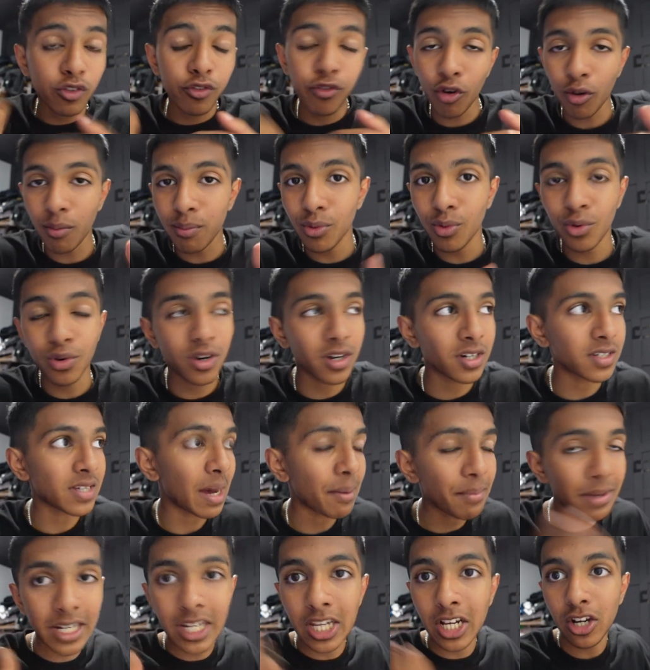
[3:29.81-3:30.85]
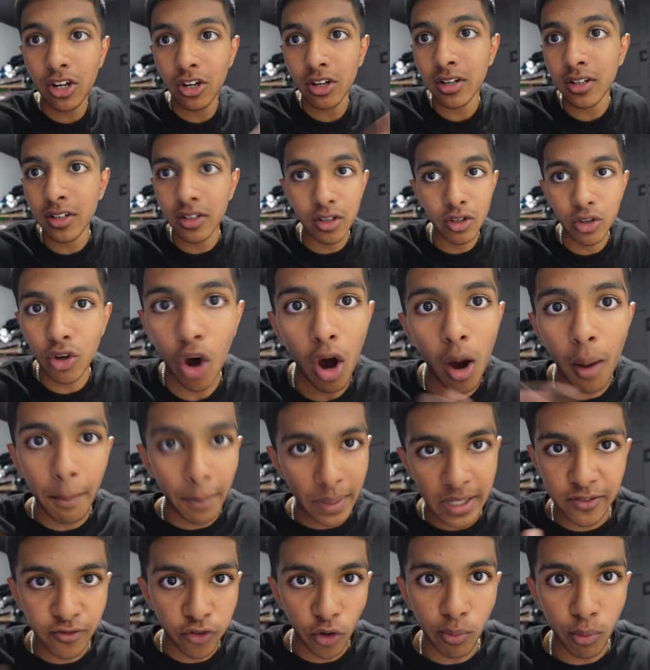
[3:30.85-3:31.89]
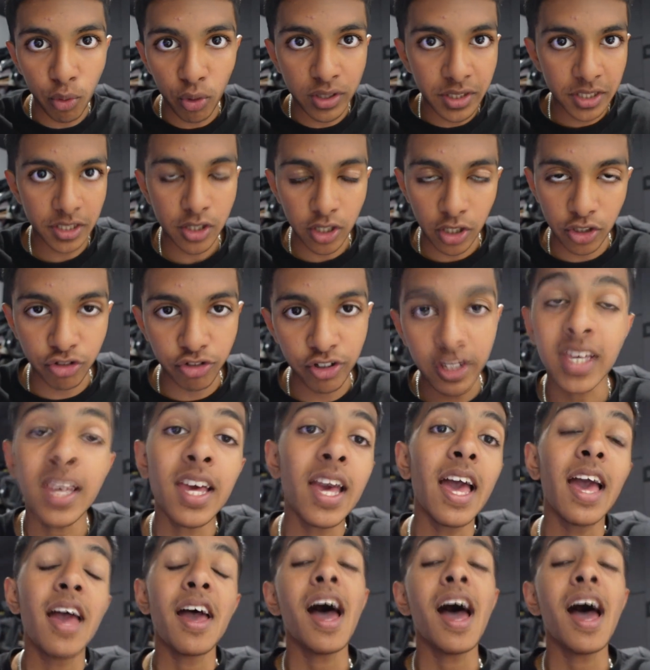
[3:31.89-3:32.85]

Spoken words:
football, because I'm in England. You can't miss football in this country.